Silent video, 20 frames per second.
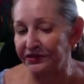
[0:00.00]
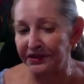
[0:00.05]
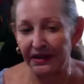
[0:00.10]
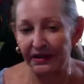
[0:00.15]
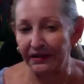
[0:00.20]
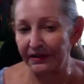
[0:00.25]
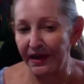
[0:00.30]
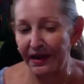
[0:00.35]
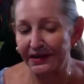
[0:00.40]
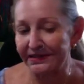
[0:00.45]
They
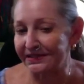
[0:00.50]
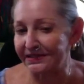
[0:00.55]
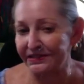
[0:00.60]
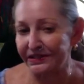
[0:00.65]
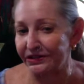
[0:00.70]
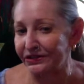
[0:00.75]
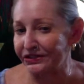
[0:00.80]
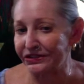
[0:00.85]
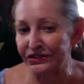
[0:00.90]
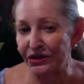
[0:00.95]
lost
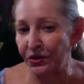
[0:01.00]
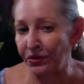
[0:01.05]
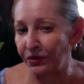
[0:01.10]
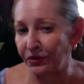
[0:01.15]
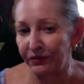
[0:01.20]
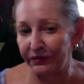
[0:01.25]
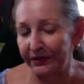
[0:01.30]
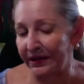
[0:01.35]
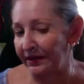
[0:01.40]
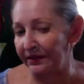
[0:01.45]
their
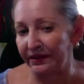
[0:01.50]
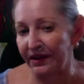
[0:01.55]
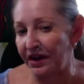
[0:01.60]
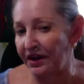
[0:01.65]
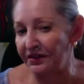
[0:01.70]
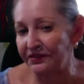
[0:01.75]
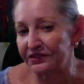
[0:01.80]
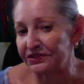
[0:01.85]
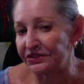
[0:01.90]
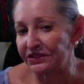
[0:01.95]
soul. They
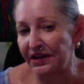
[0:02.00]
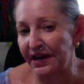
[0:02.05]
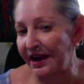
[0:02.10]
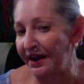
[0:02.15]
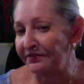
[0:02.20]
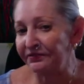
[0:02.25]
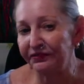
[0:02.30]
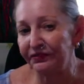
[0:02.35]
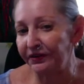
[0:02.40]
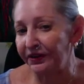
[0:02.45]
lost
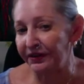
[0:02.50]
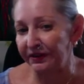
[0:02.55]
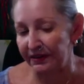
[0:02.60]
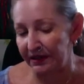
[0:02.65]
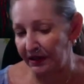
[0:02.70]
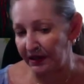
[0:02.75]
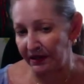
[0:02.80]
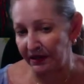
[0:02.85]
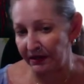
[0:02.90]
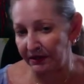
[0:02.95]

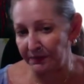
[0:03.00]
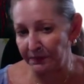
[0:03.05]
everything.